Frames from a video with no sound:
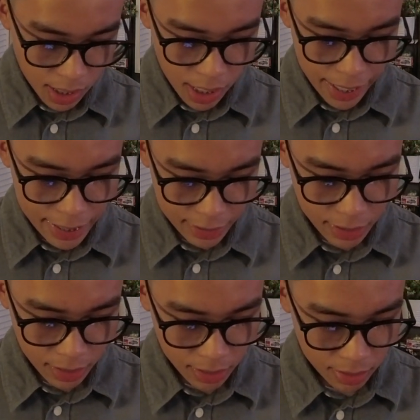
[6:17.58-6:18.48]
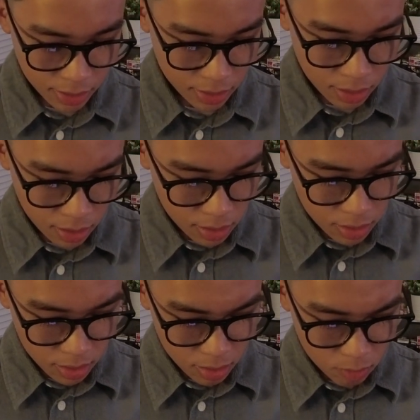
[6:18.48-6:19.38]
at
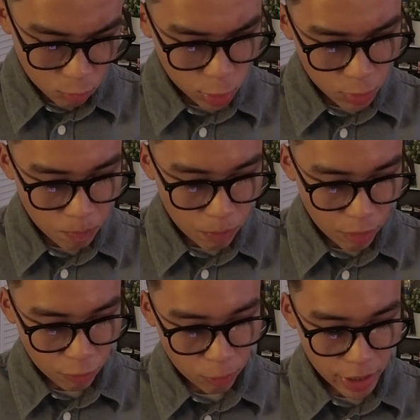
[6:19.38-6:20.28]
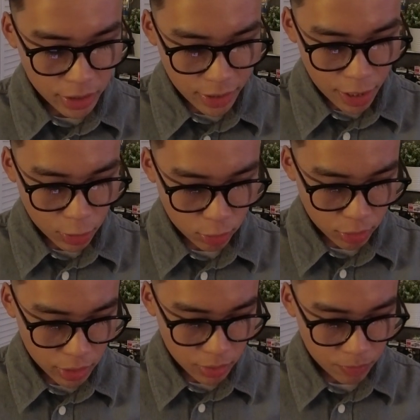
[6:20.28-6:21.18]
pretty good buffer rates,
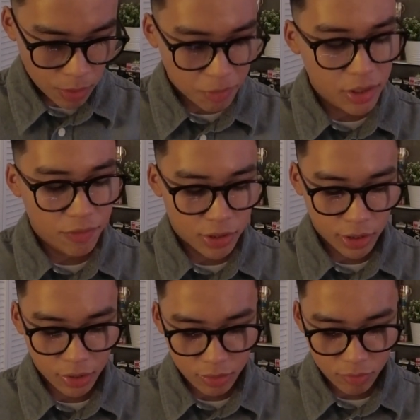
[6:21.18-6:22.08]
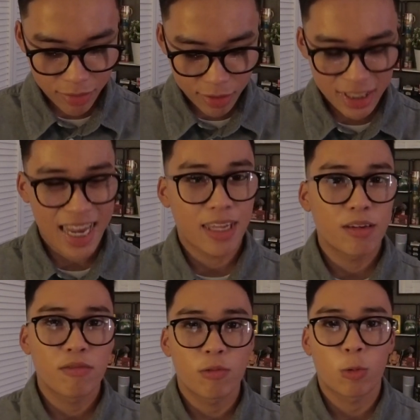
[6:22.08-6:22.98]
actually. I believe it's like
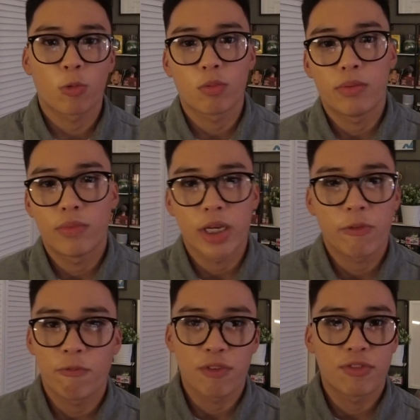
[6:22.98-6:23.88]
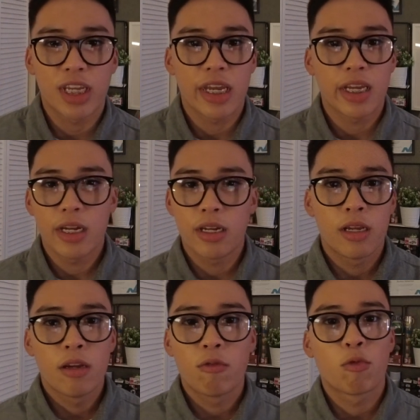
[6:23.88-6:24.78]
10 or like 15
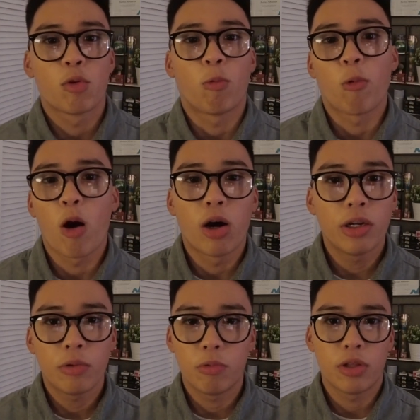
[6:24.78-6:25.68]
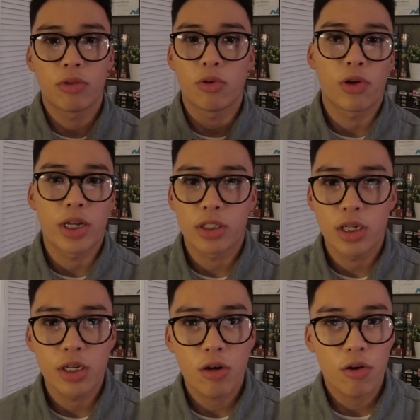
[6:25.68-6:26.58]
for the RAW with your
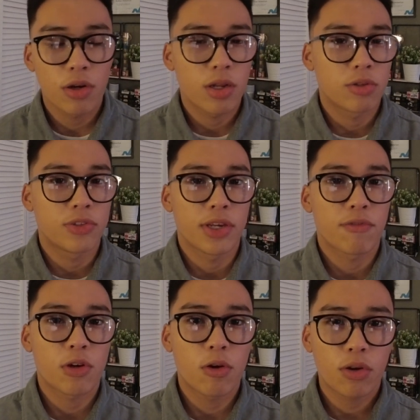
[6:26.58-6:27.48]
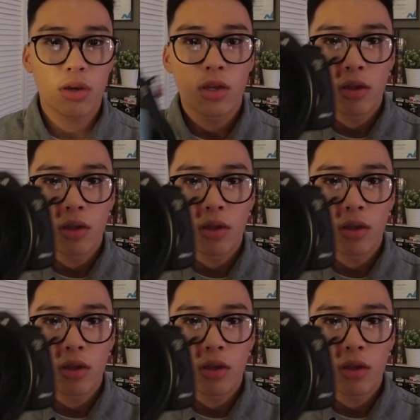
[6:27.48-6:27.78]
SD card and CF card.